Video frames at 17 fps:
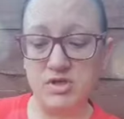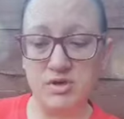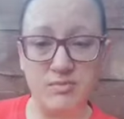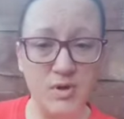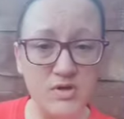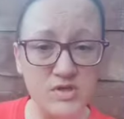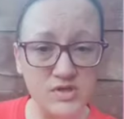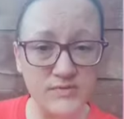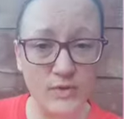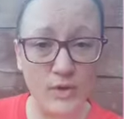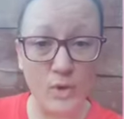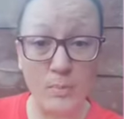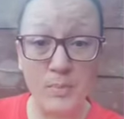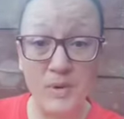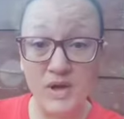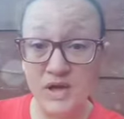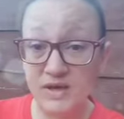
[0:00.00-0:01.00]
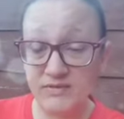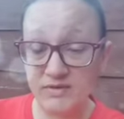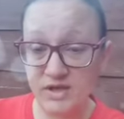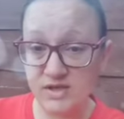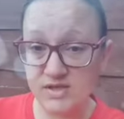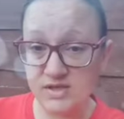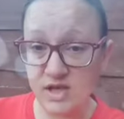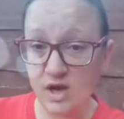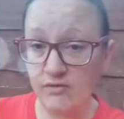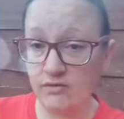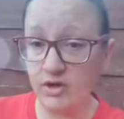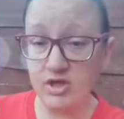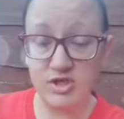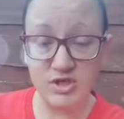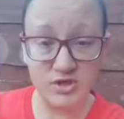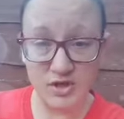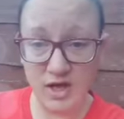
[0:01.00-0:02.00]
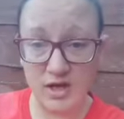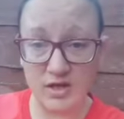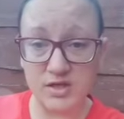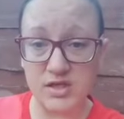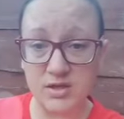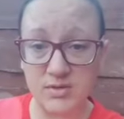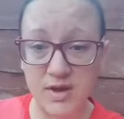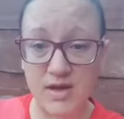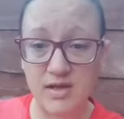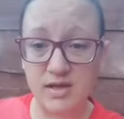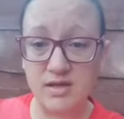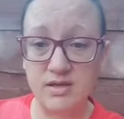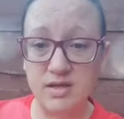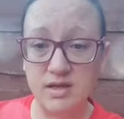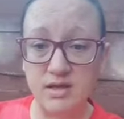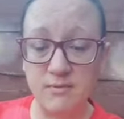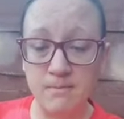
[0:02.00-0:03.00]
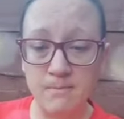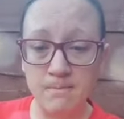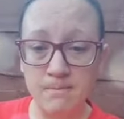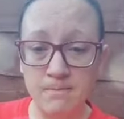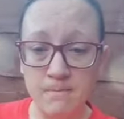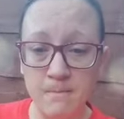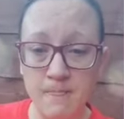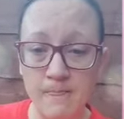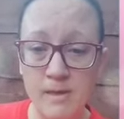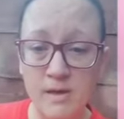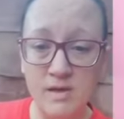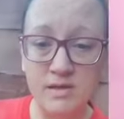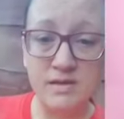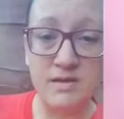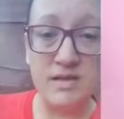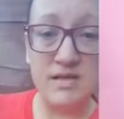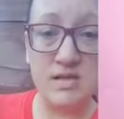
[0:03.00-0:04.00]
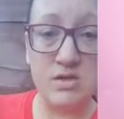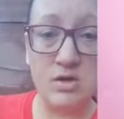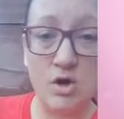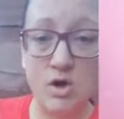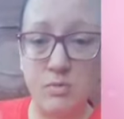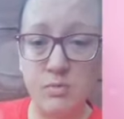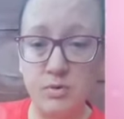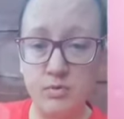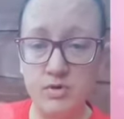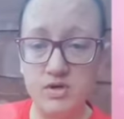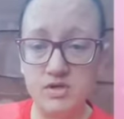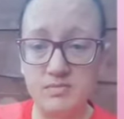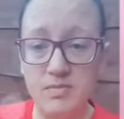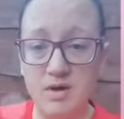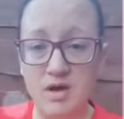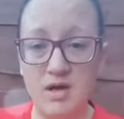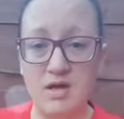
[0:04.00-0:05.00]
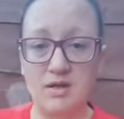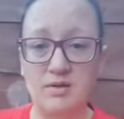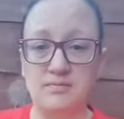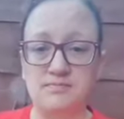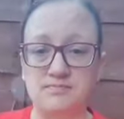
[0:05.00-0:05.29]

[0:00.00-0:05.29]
and most of all, believe in yourself, because you can do anything. This top was my